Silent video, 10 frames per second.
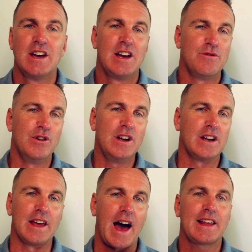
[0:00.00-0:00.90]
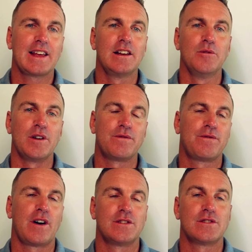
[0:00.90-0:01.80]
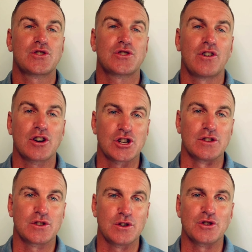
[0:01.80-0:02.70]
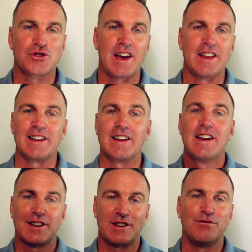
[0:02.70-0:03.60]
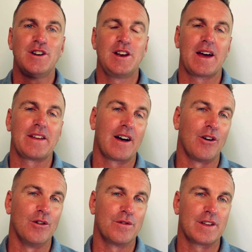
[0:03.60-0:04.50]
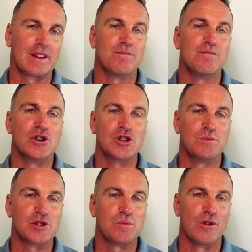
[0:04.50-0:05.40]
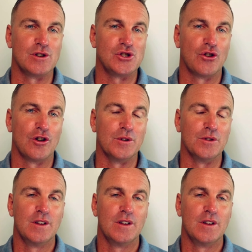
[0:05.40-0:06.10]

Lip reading: really adding a little bit of fun structure to your training can really make that whole thing much more enjoyable.